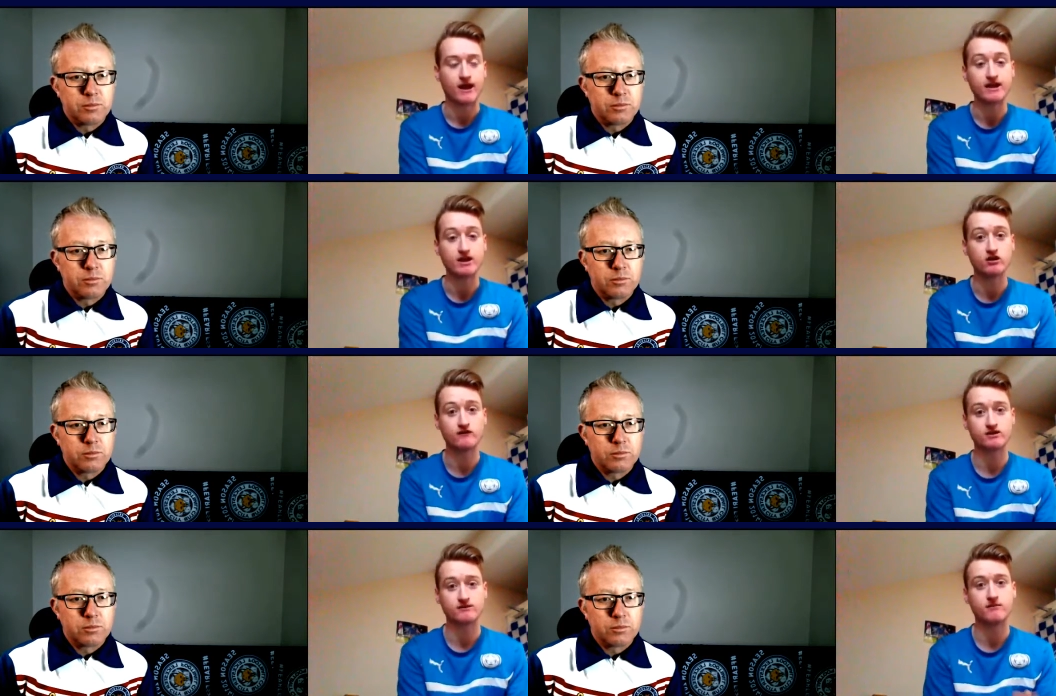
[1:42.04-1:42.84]
Speaker 1: And he
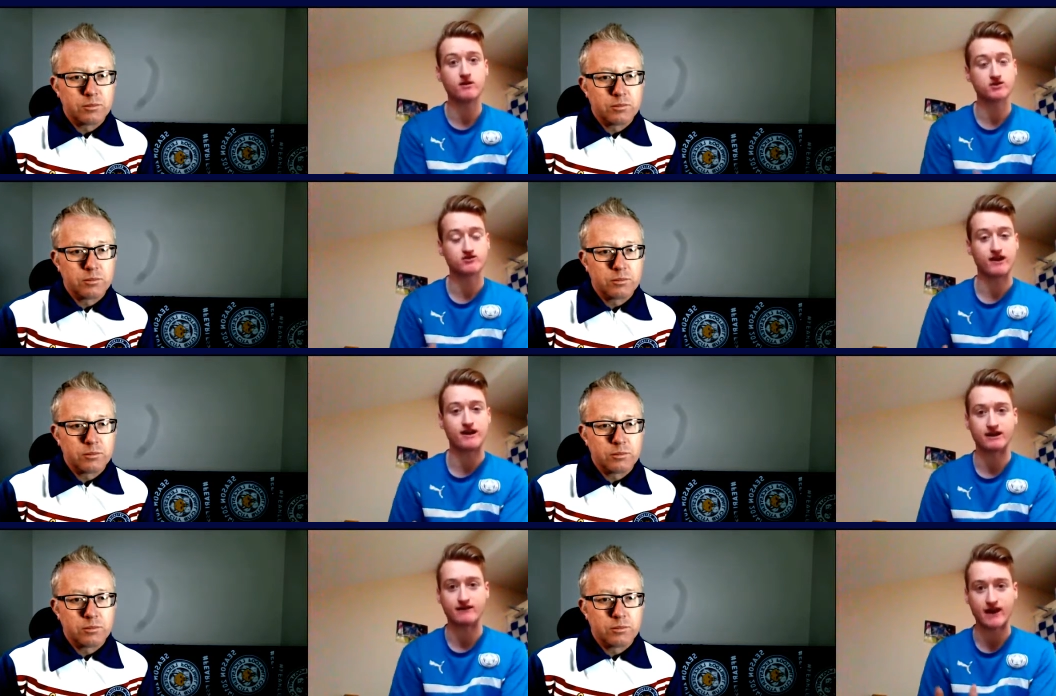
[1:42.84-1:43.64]
covered the most
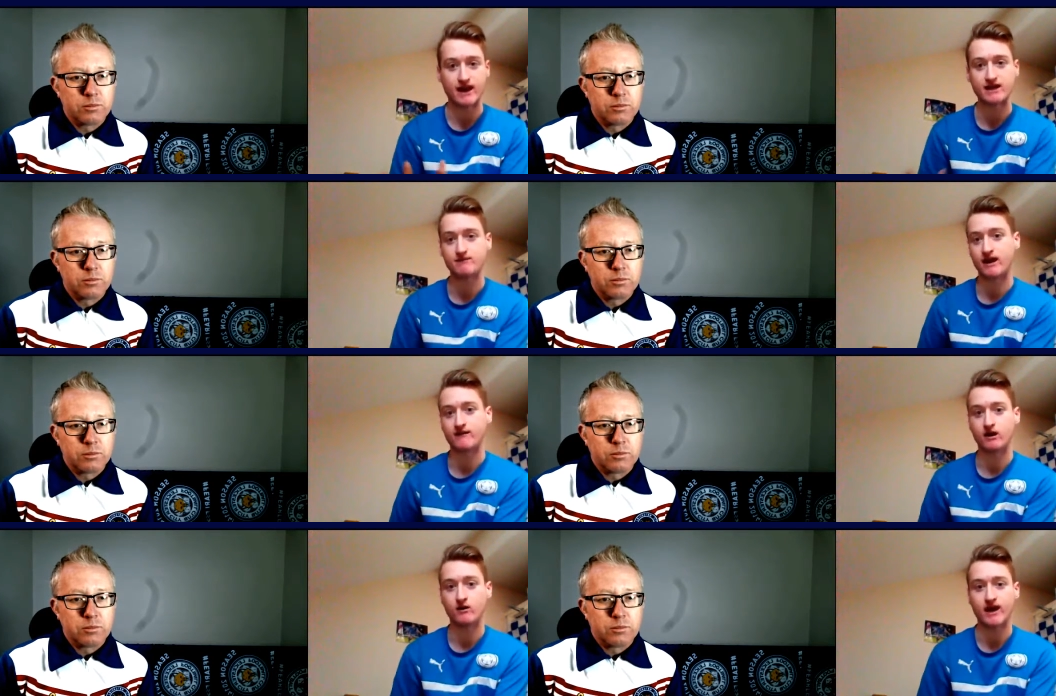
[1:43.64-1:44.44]
ground out of any
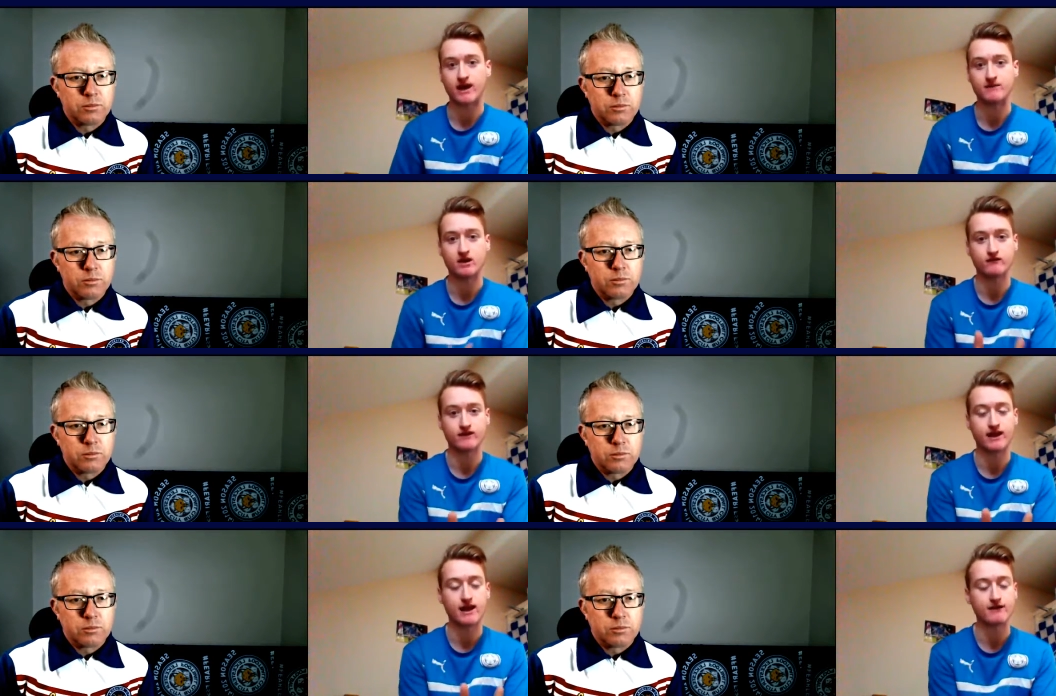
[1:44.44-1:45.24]
player in the whole game. He
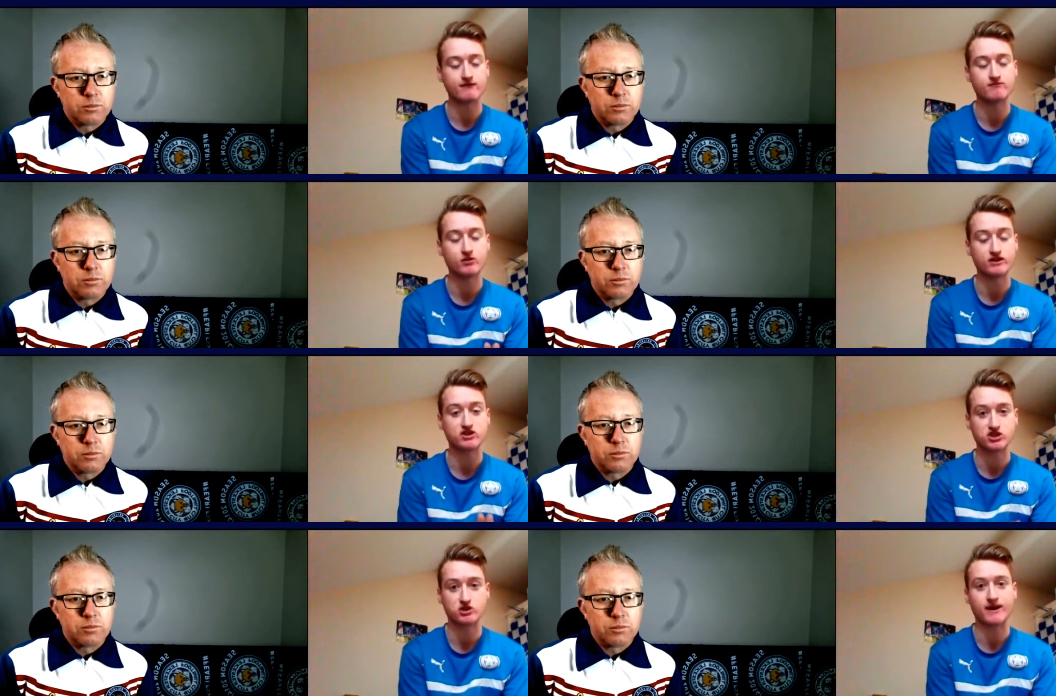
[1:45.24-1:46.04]
covered
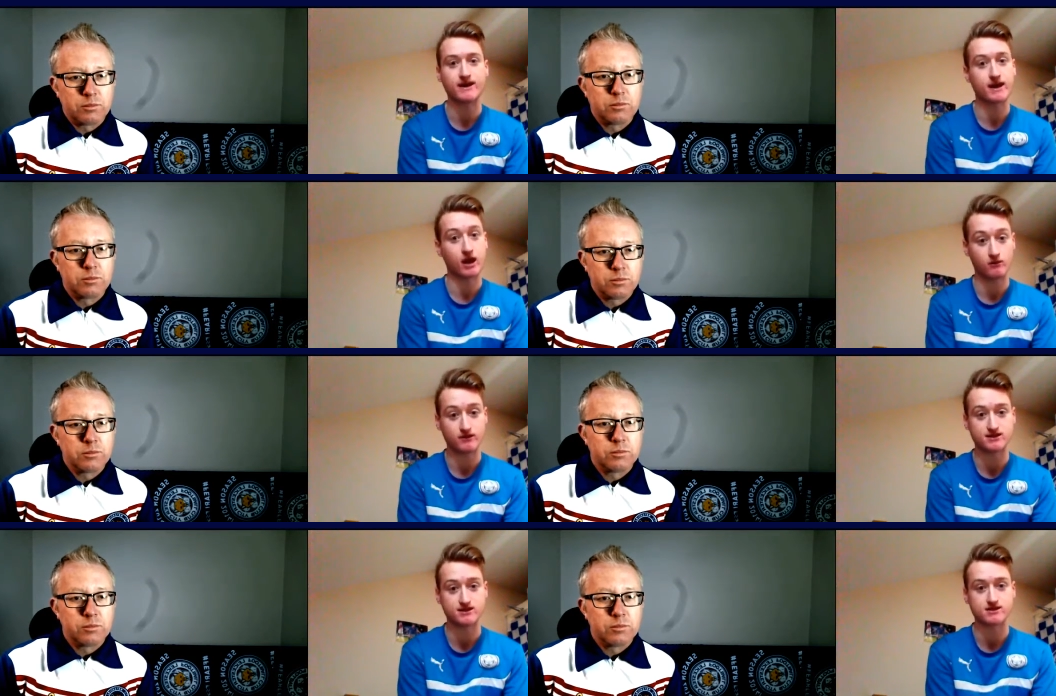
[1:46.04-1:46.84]
11.28
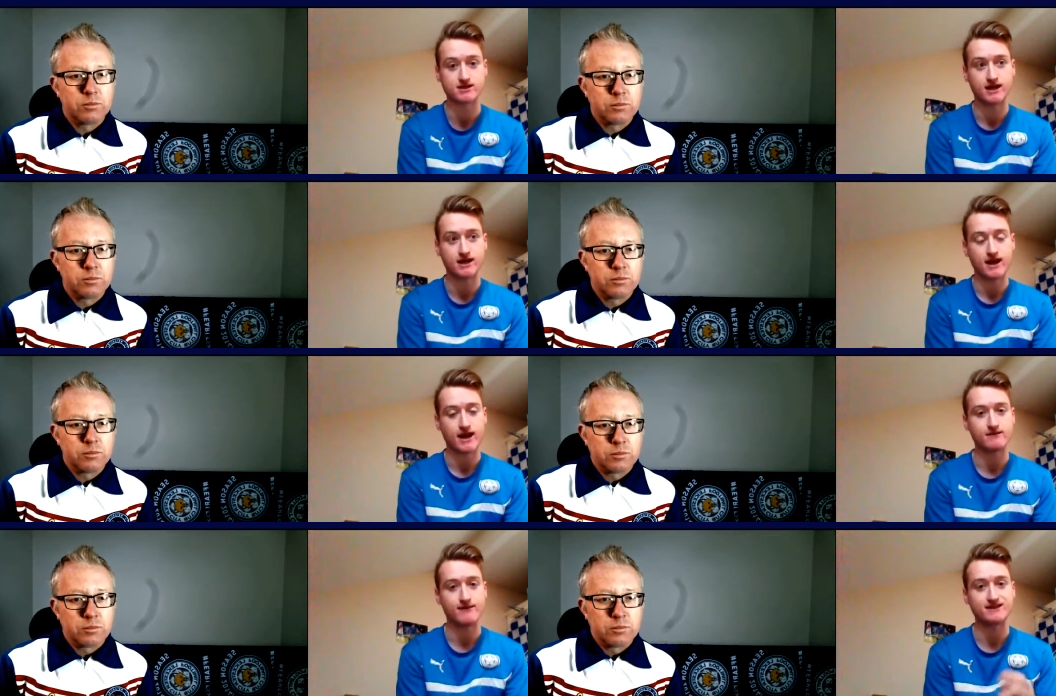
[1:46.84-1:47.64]
kilometres
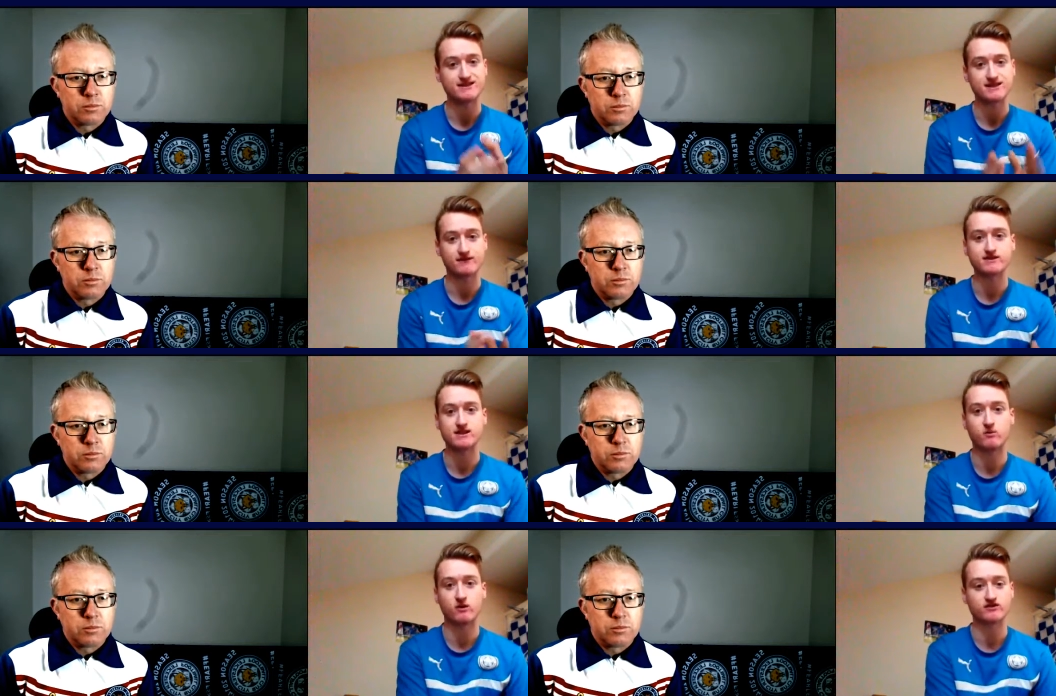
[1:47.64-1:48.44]
and he made
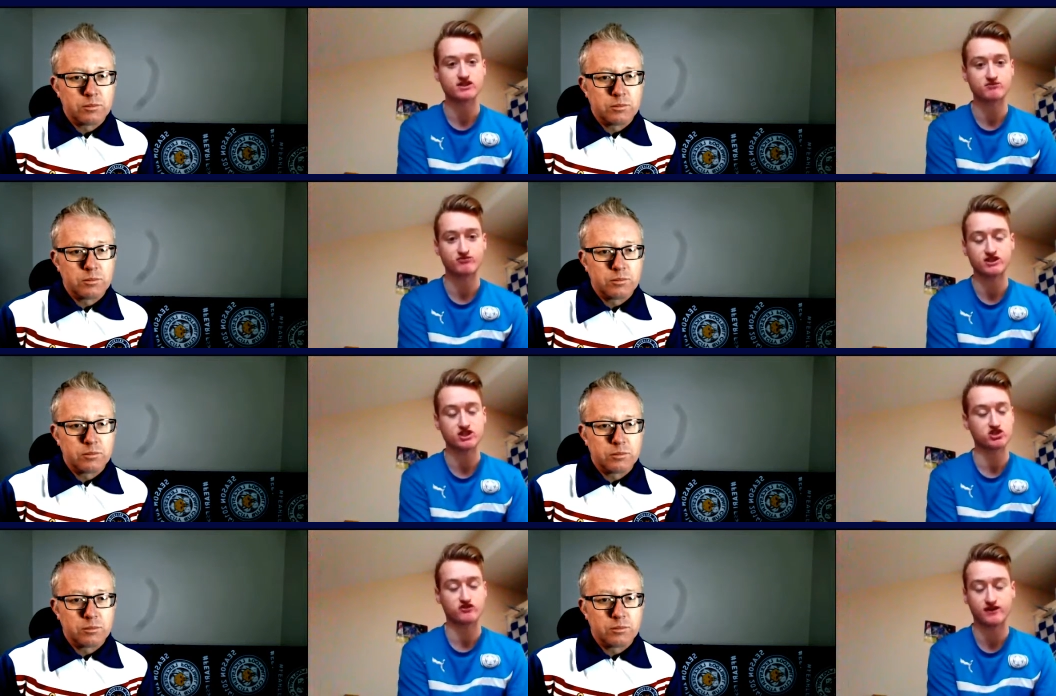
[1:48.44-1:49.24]
71
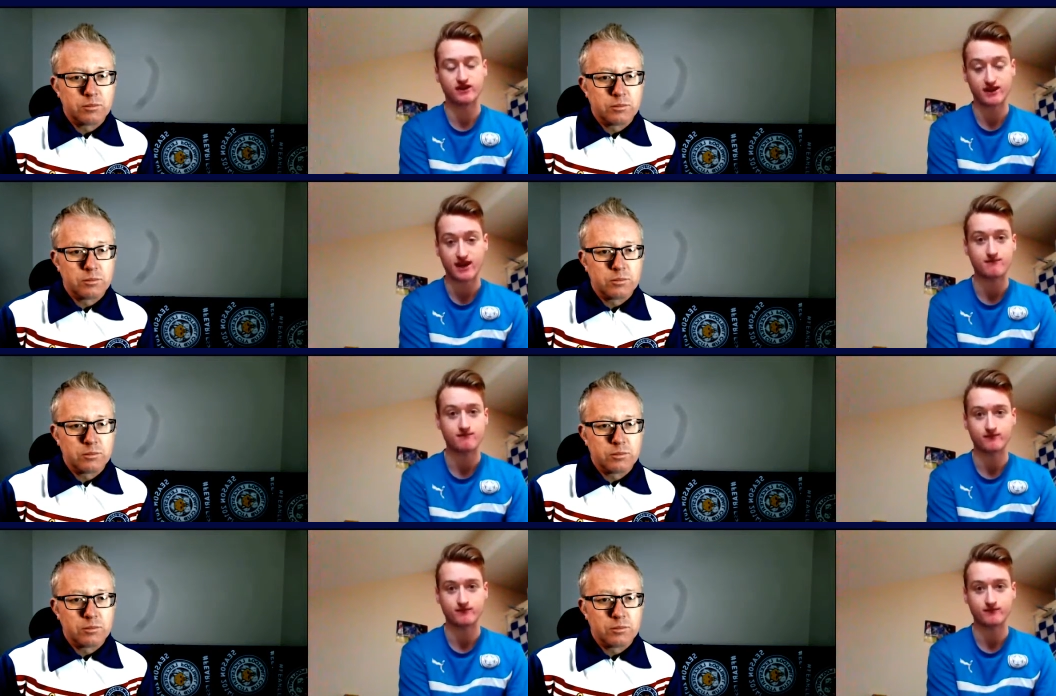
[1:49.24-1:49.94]
sprints during the game.